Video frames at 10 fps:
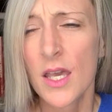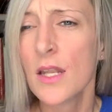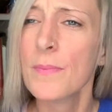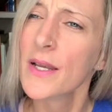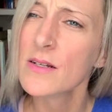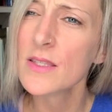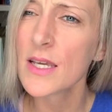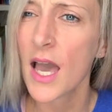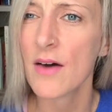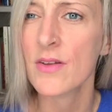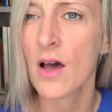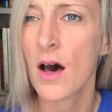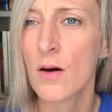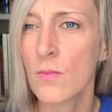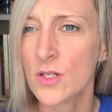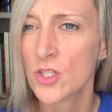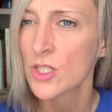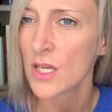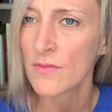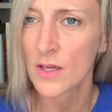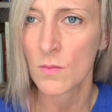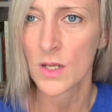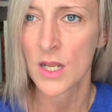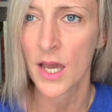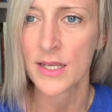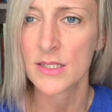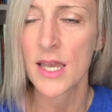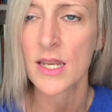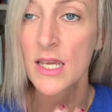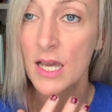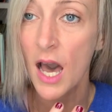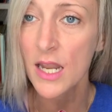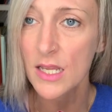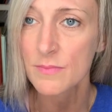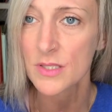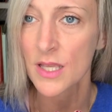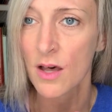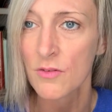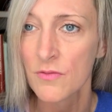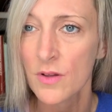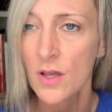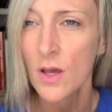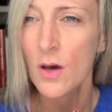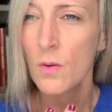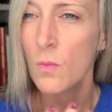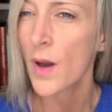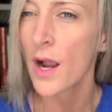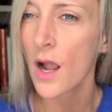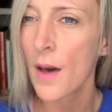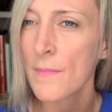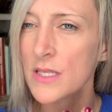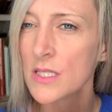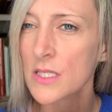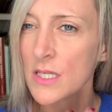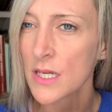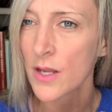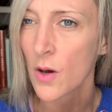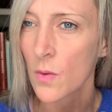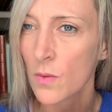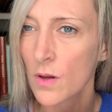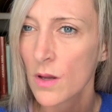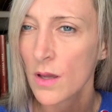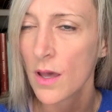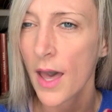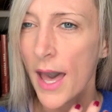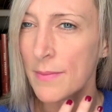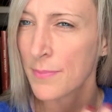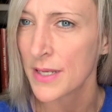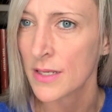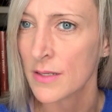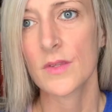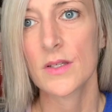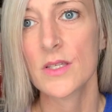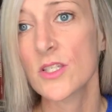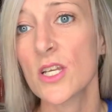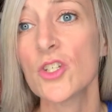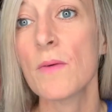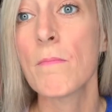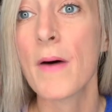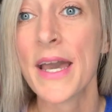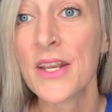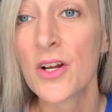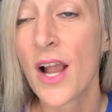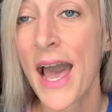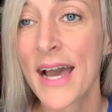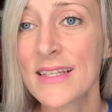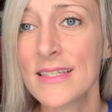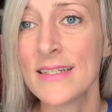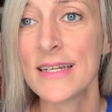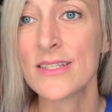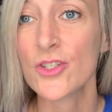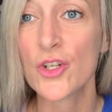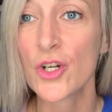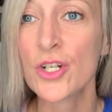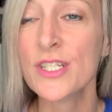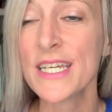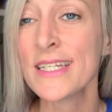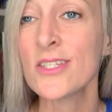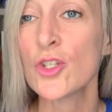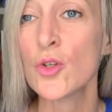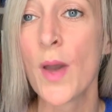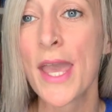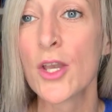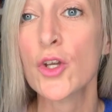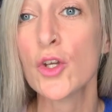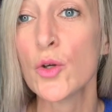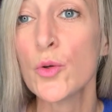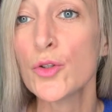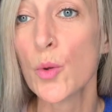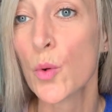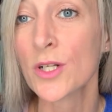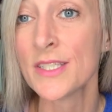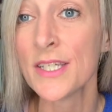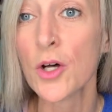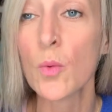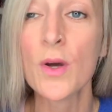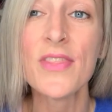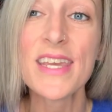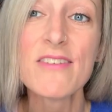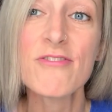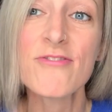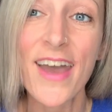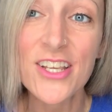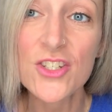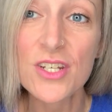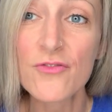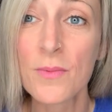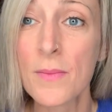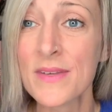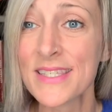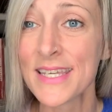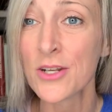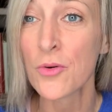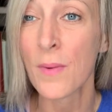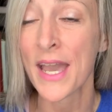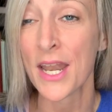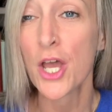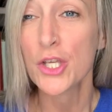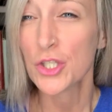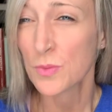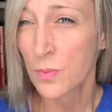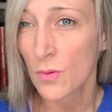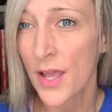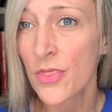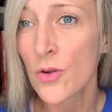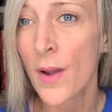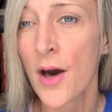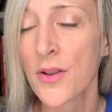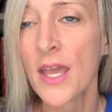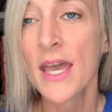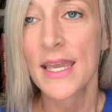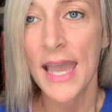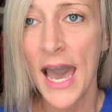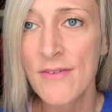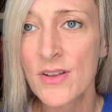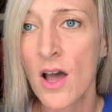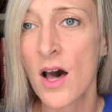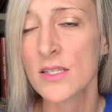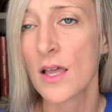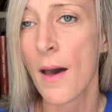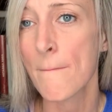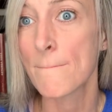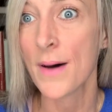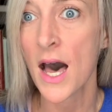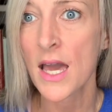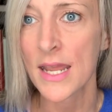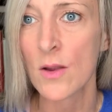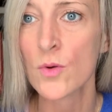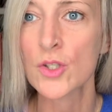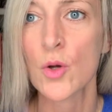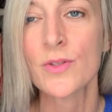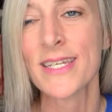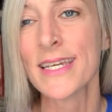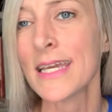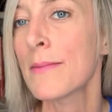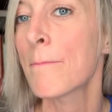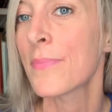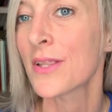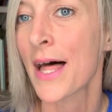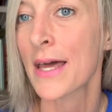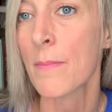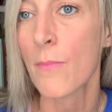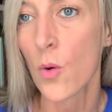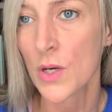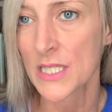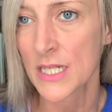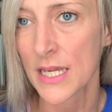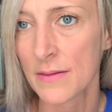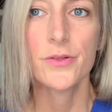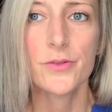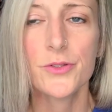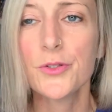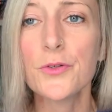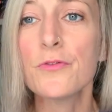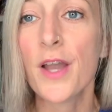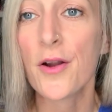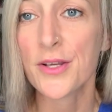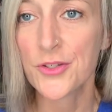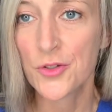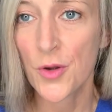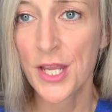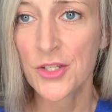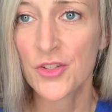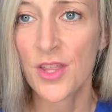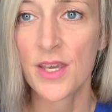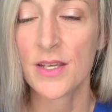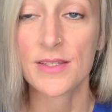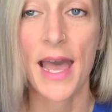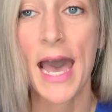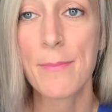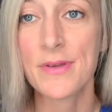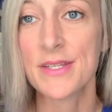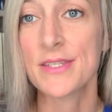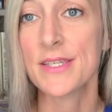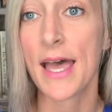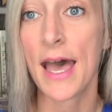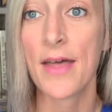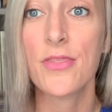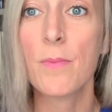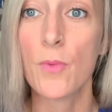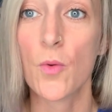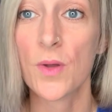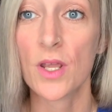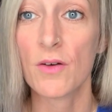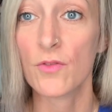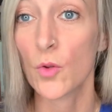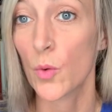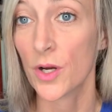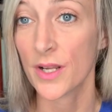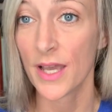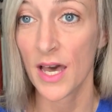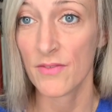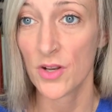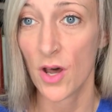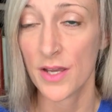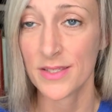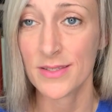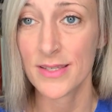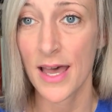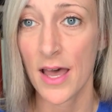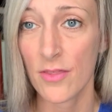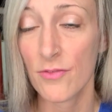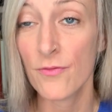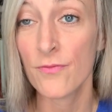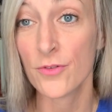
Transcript: It appears that Carnarvon was shaving one night, and he cut himself where a mosquito had bitten. Such a minor accident turned into a huge ordeal when the infection from the mosquito bite spread throughout Carnarvon's body, resulting in blood poisoning. Two very strange things happened at the moment of Lord Carnarvon's death.